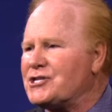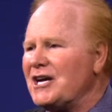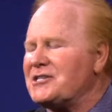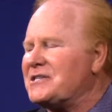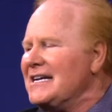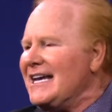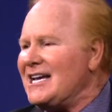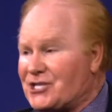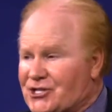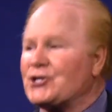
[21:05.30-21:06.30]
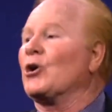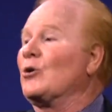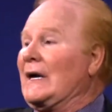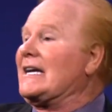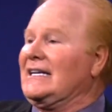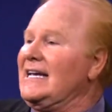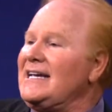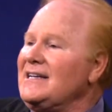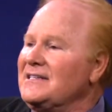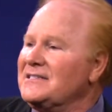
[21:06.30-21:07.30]
just historically
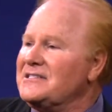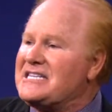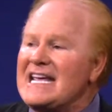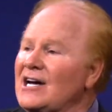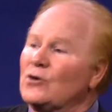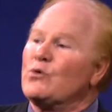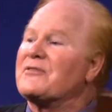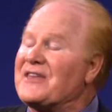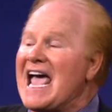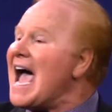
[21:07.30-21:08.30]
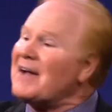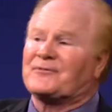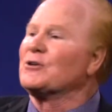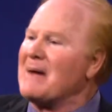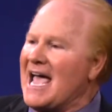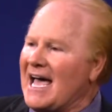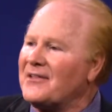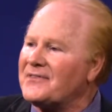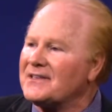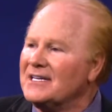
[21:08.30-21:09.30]
deal with the
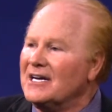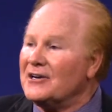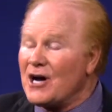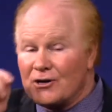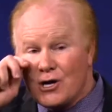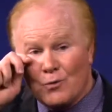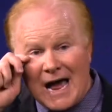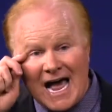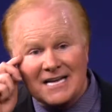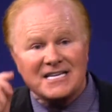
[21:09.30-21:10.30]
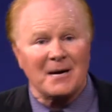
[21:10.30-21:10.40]
aftermath. No, you rise